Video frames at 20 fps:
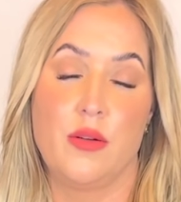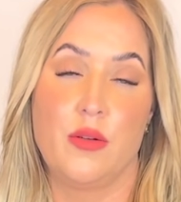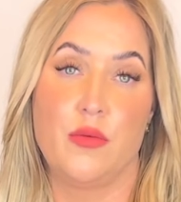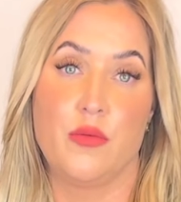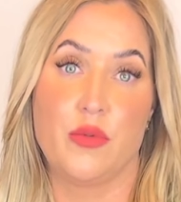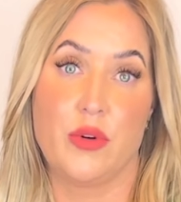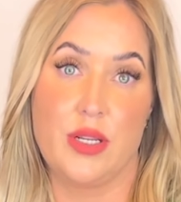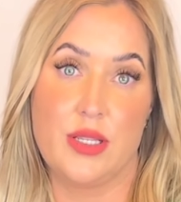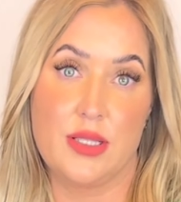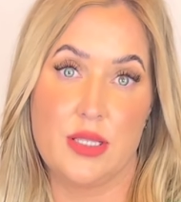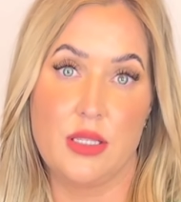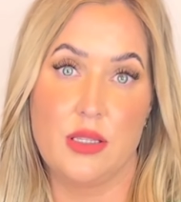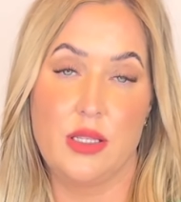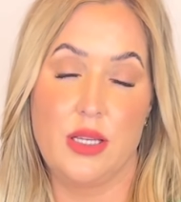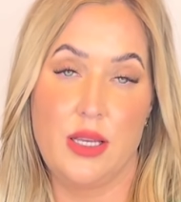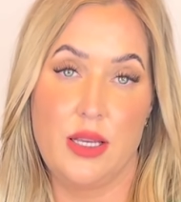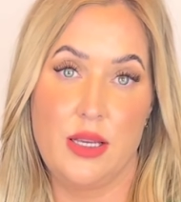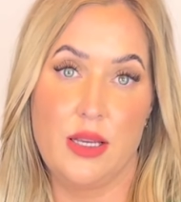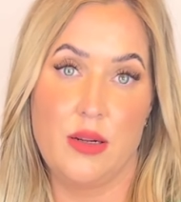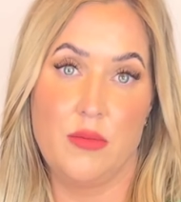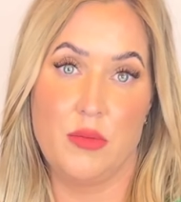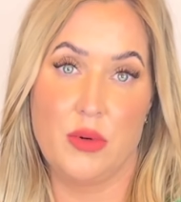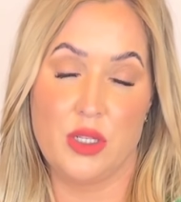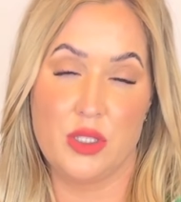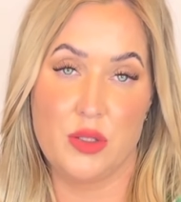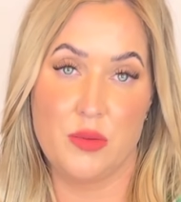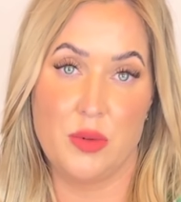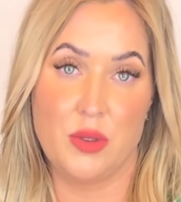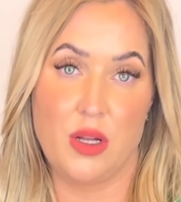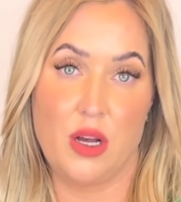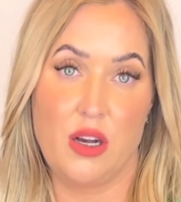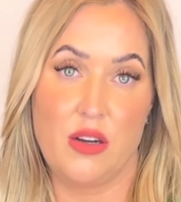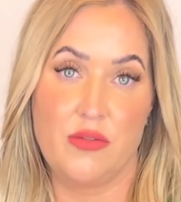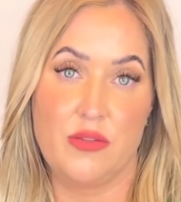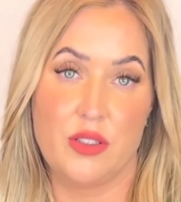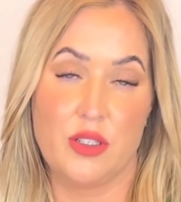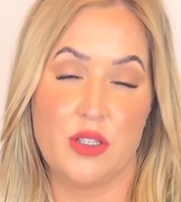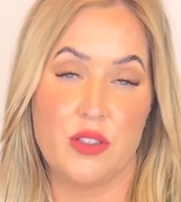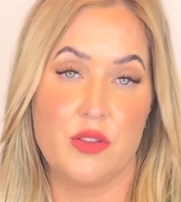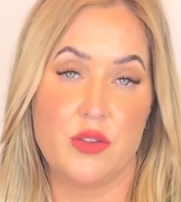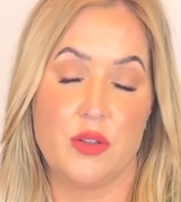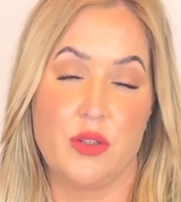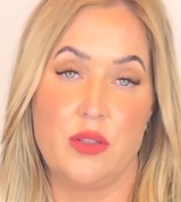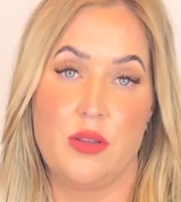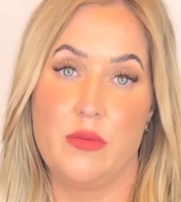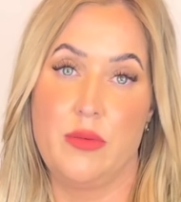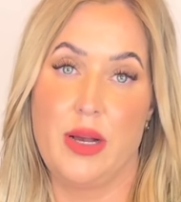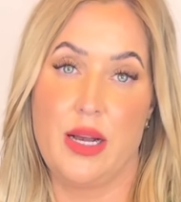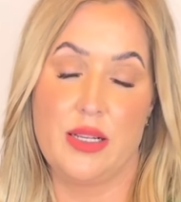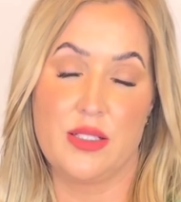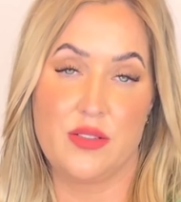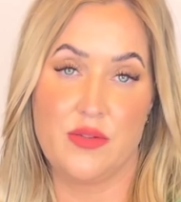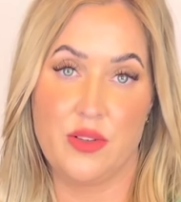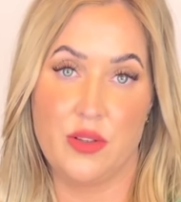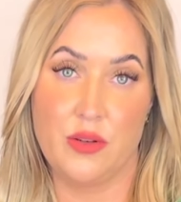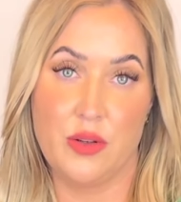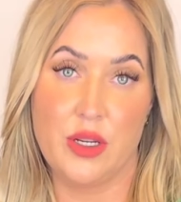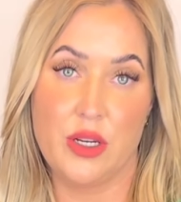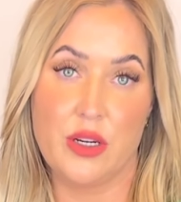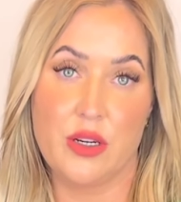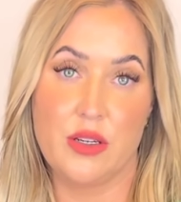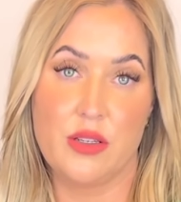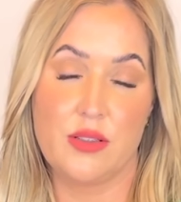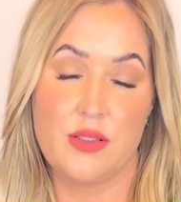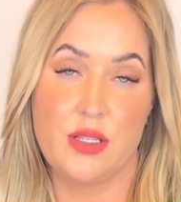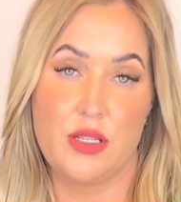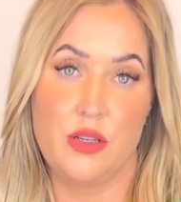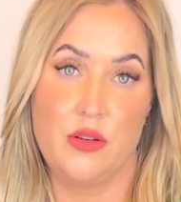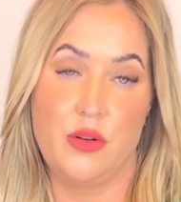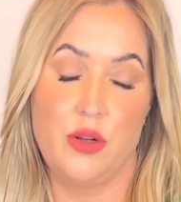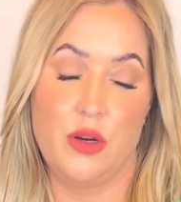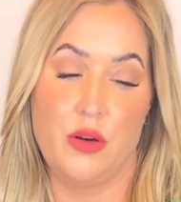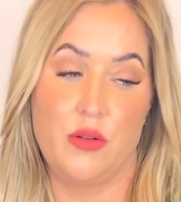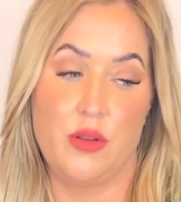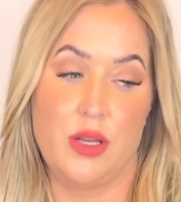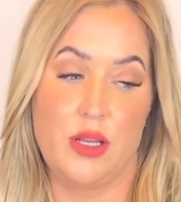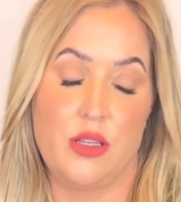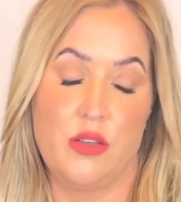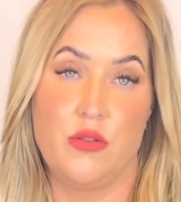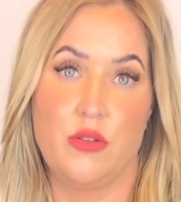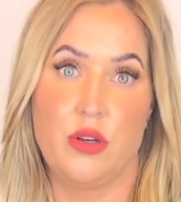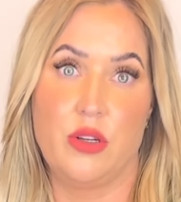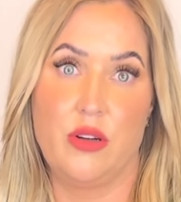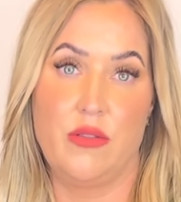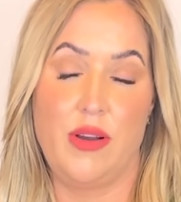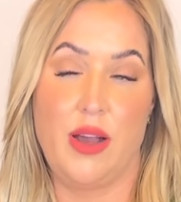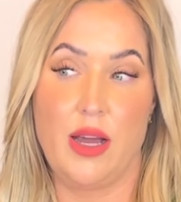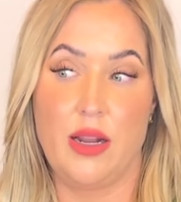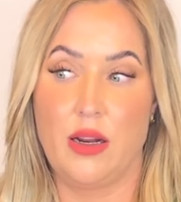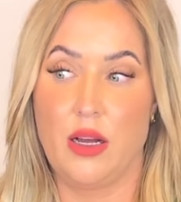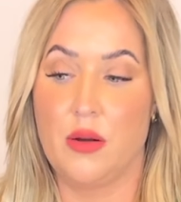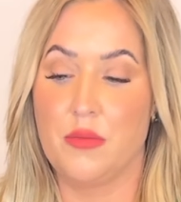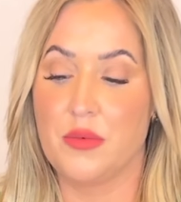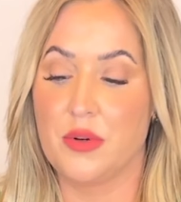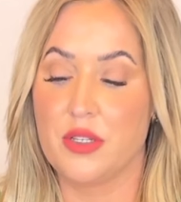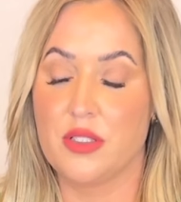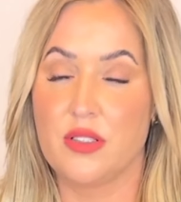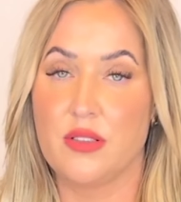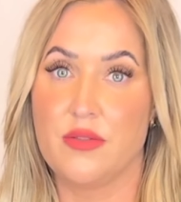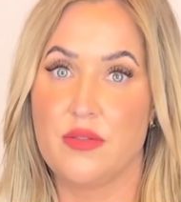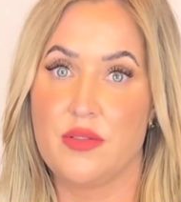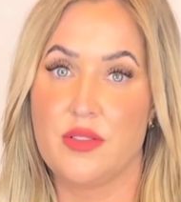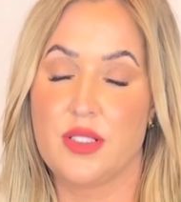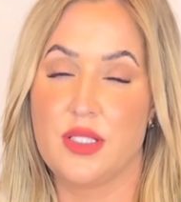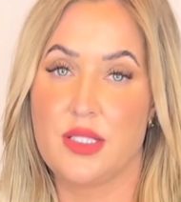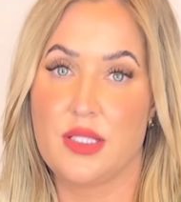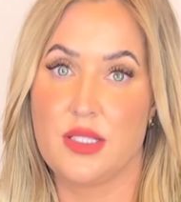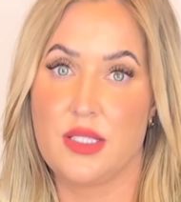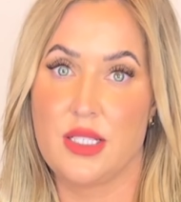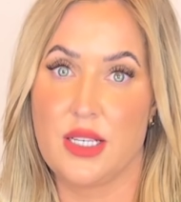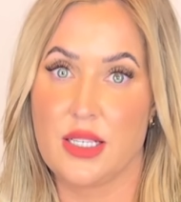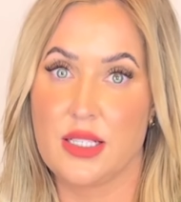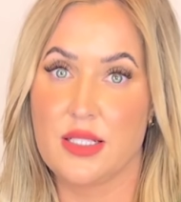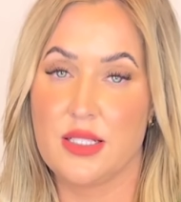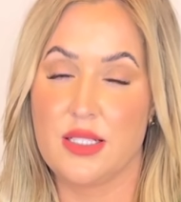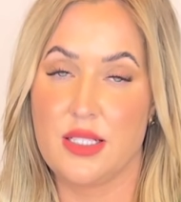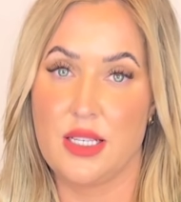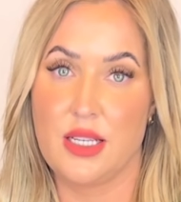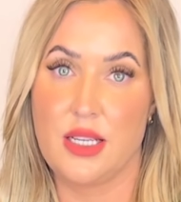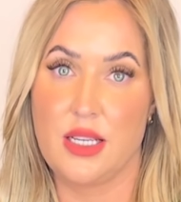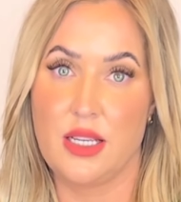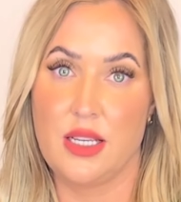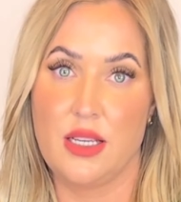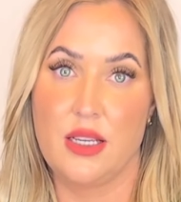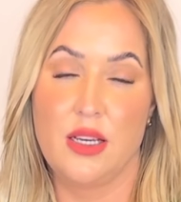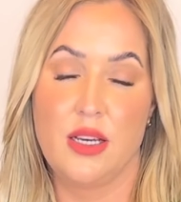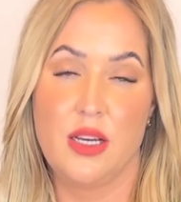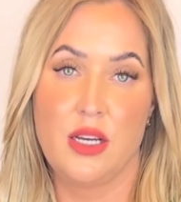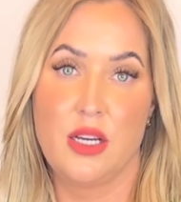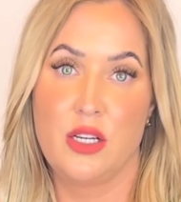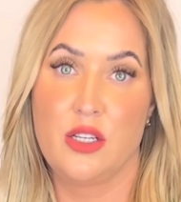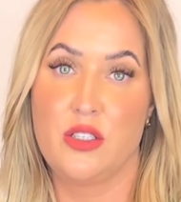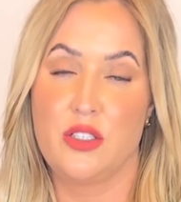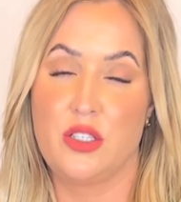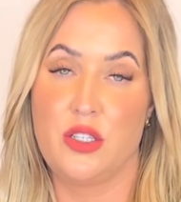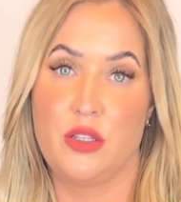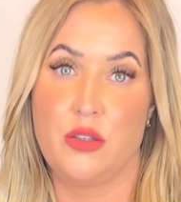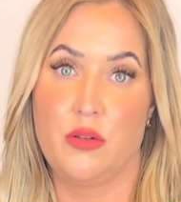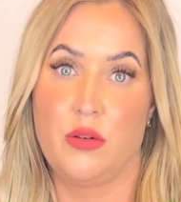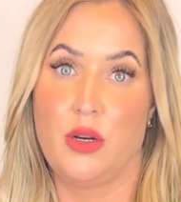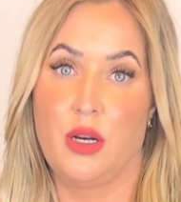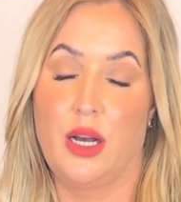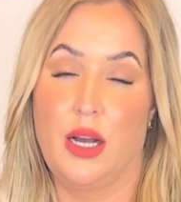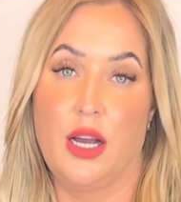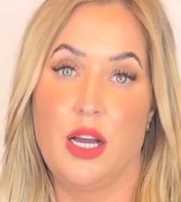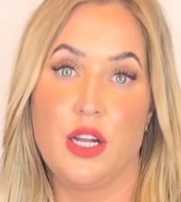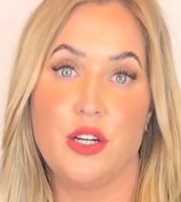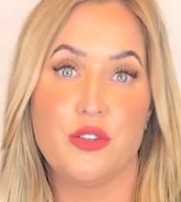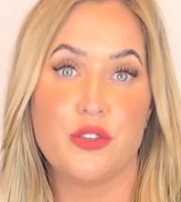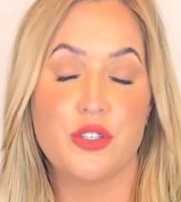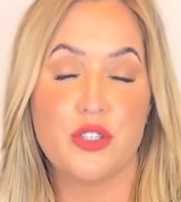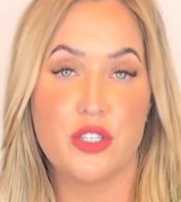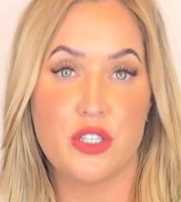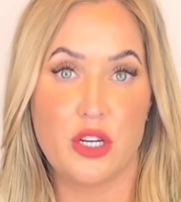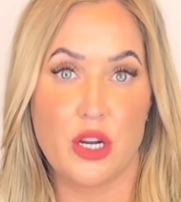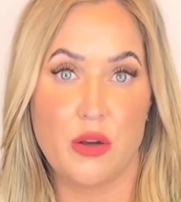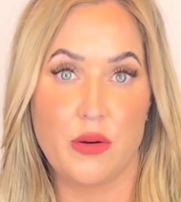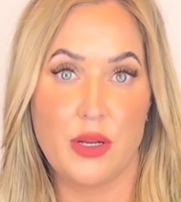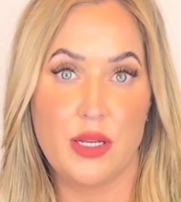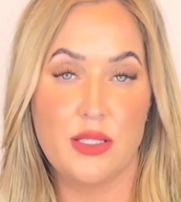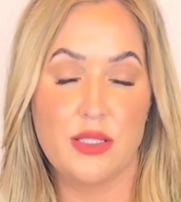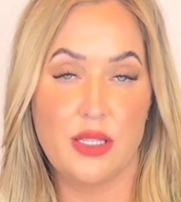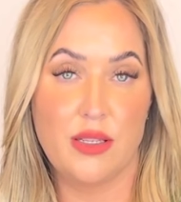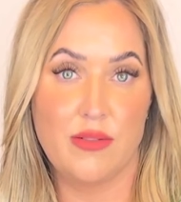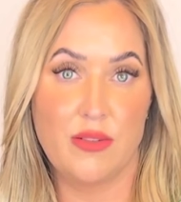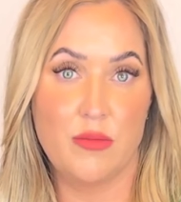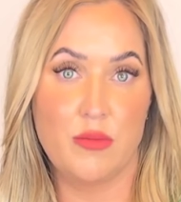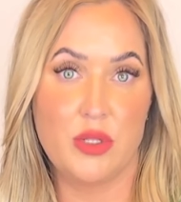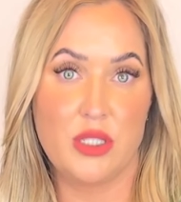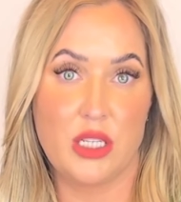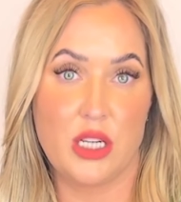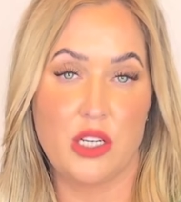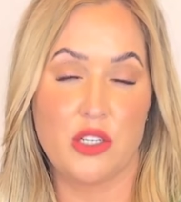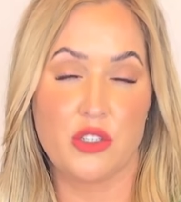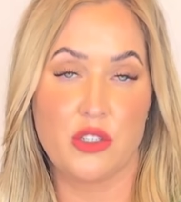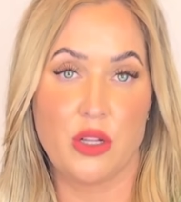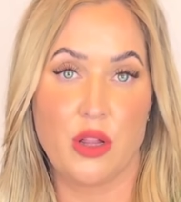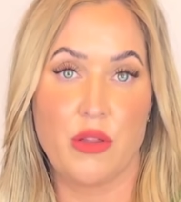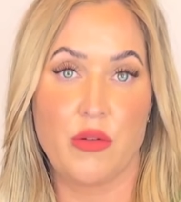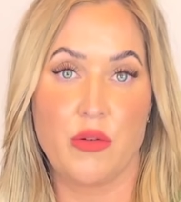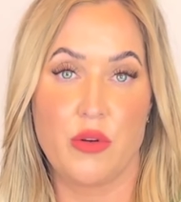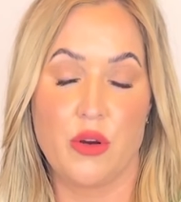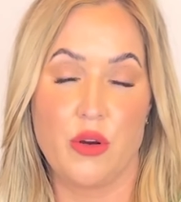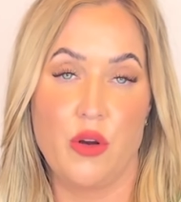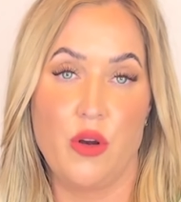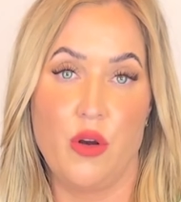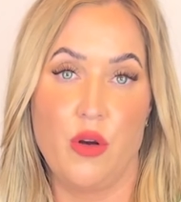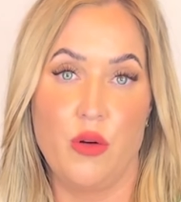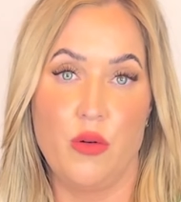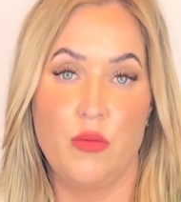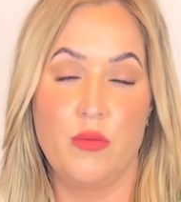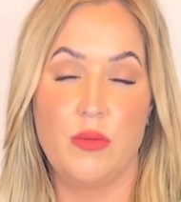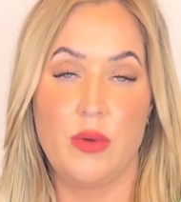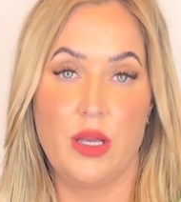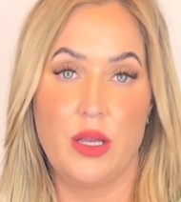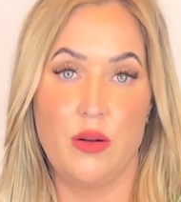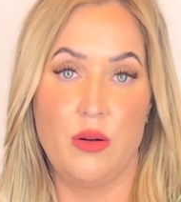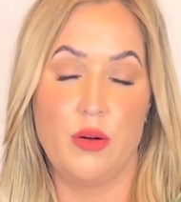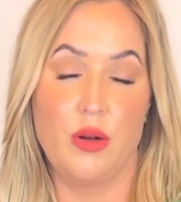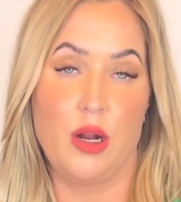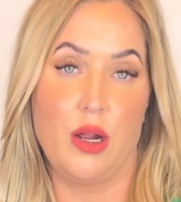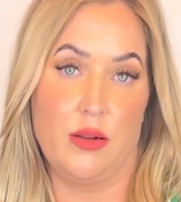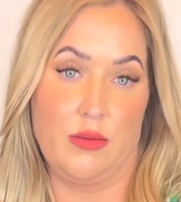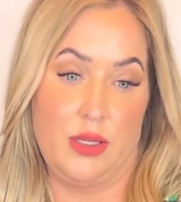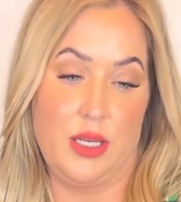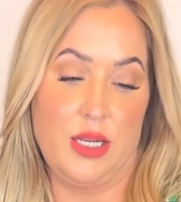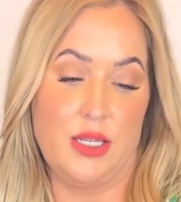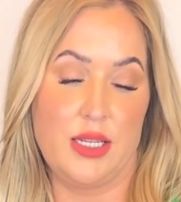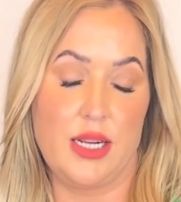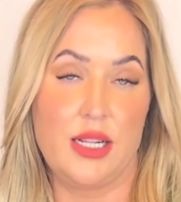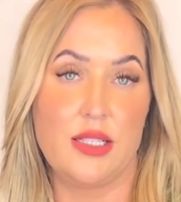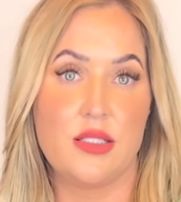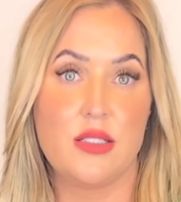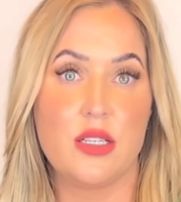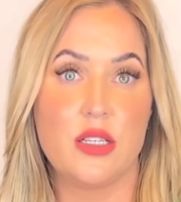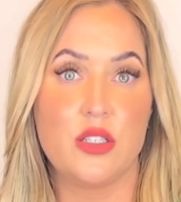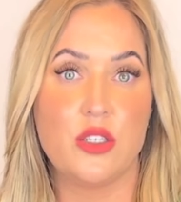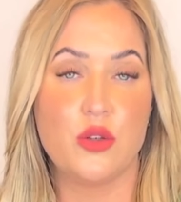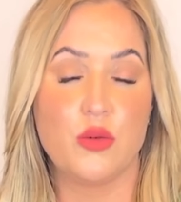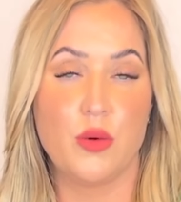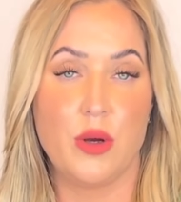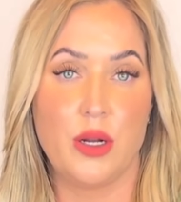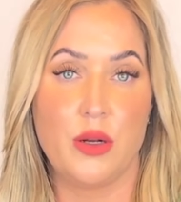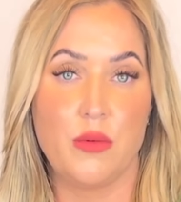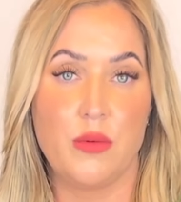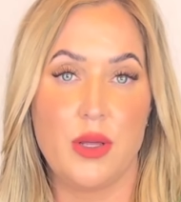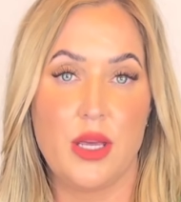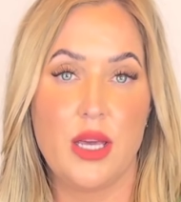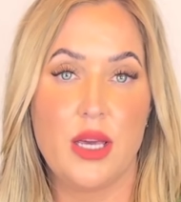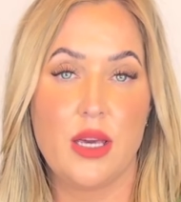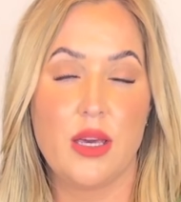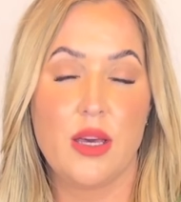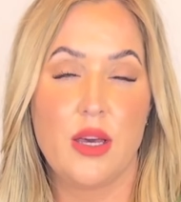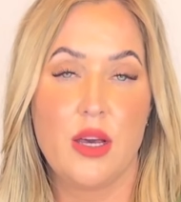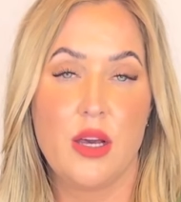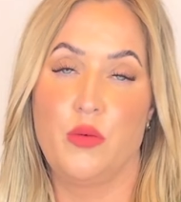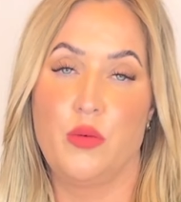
recently in multiple offers or in the past few years, then you know that you could have had upwards of 60 to 100 showings, even potentially through your home, in condensed into one week.